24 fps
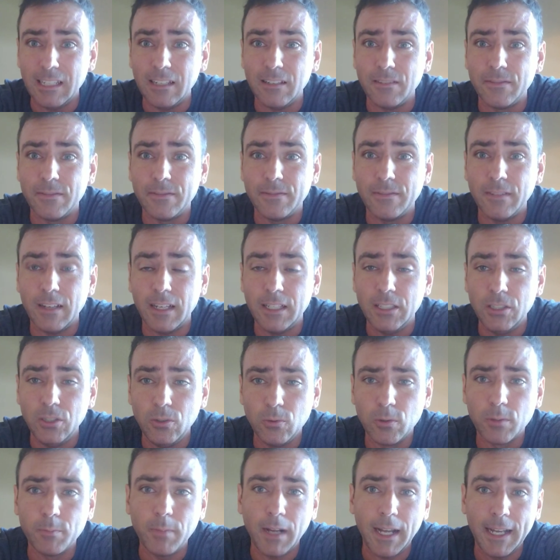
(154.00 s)
if you
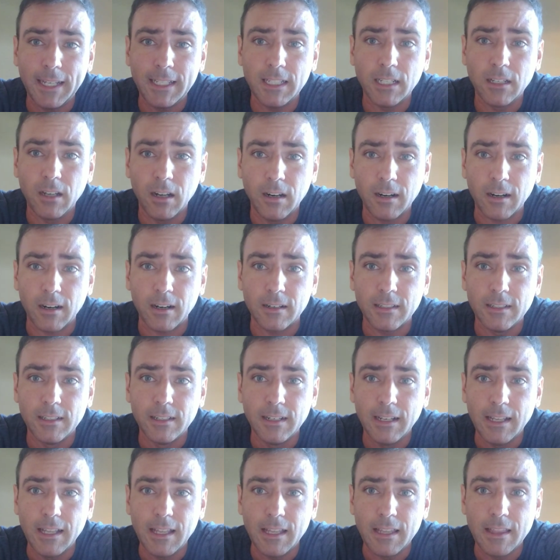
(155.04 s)
were buying a car
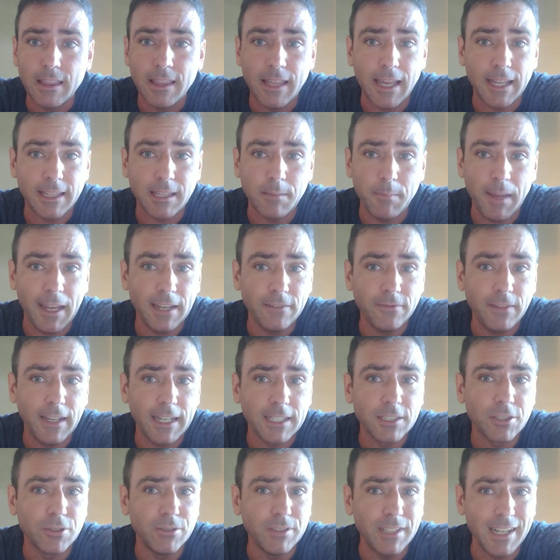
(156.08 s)
that the
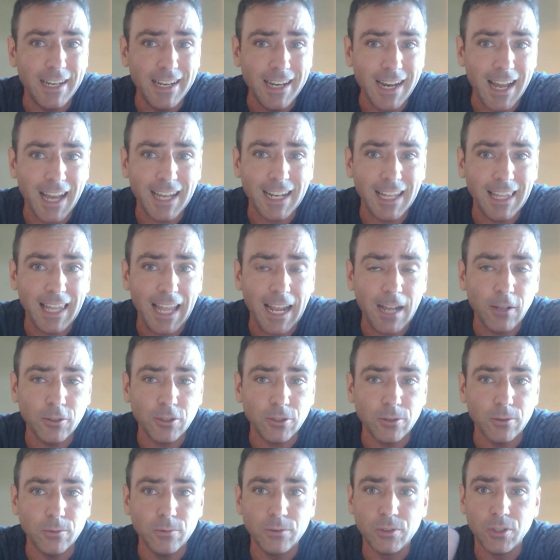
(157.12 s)
manufacturer did not allow
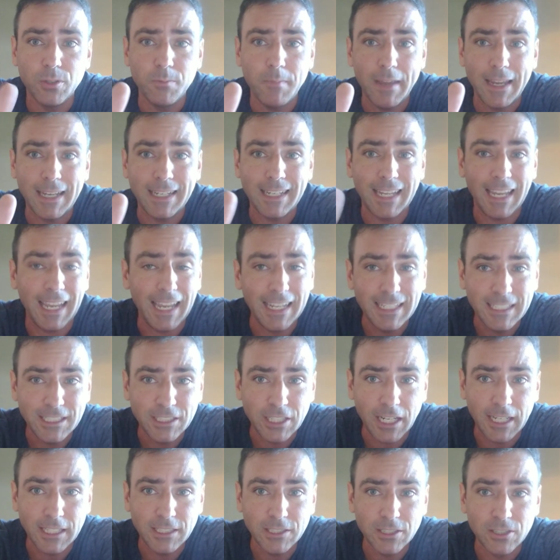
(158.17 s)
you to make any
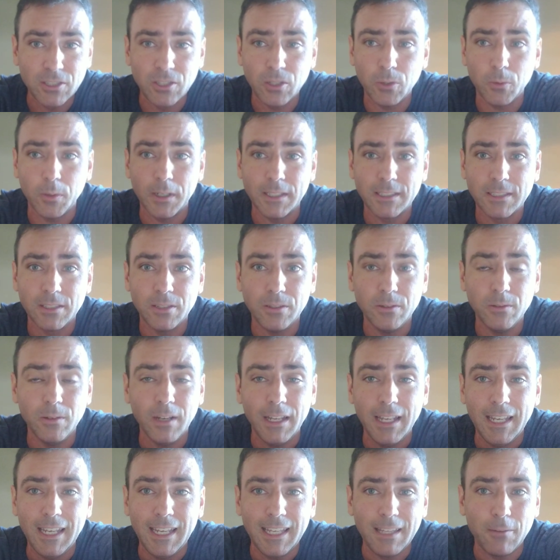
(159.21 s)
changes to it, to
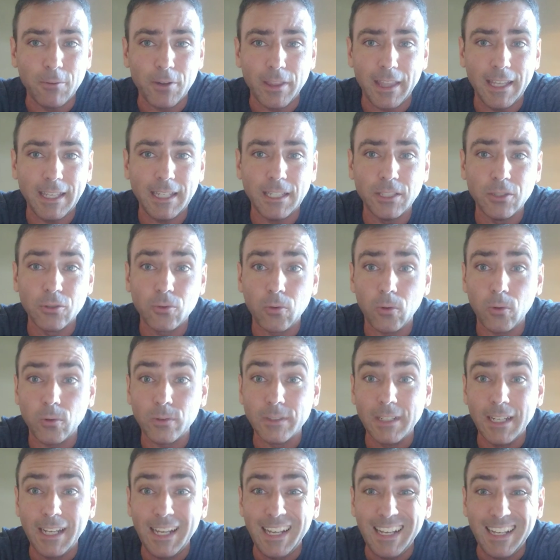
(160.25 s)
where they
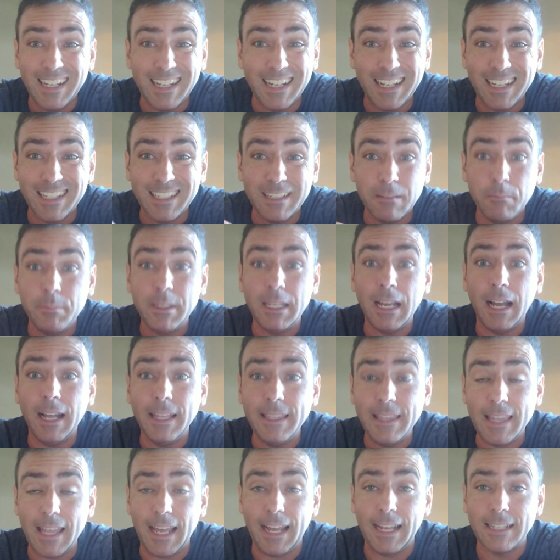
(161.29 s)
controlled uh,
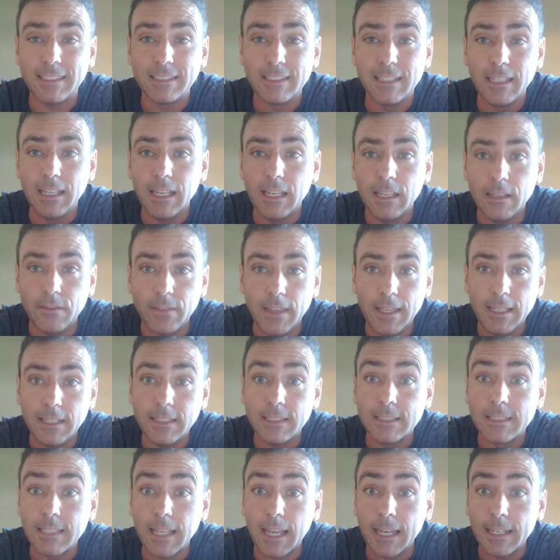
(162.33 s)
beyond that, if they
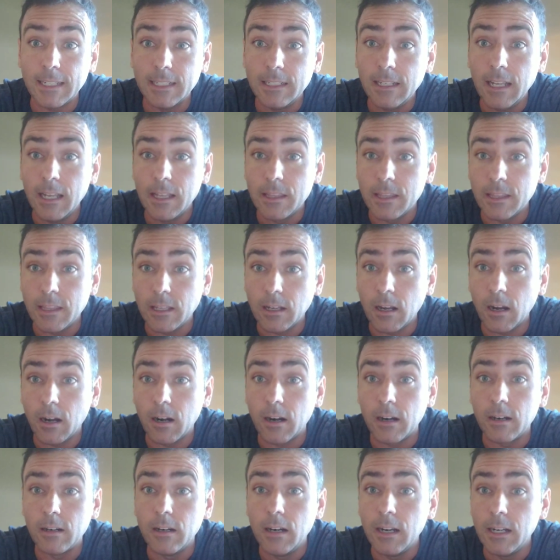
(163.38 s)
decided that the
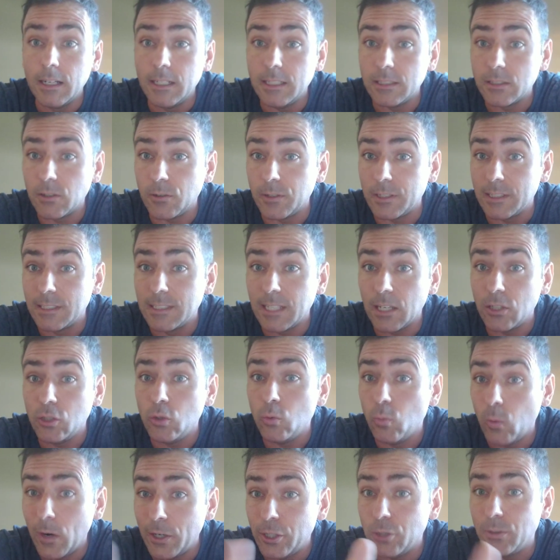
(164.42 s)
car is going to tell
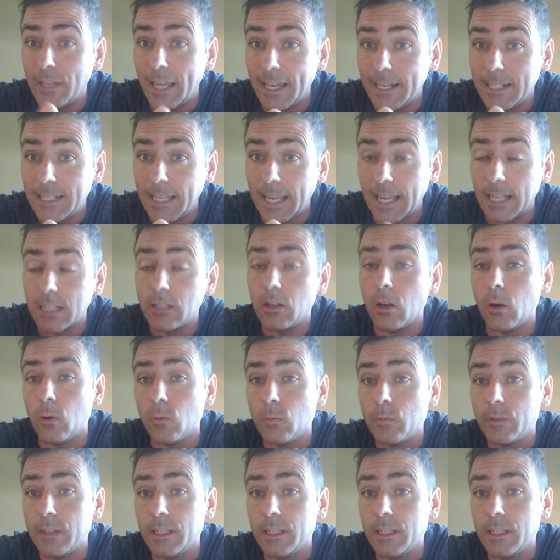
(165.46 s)
you where you can and can't go,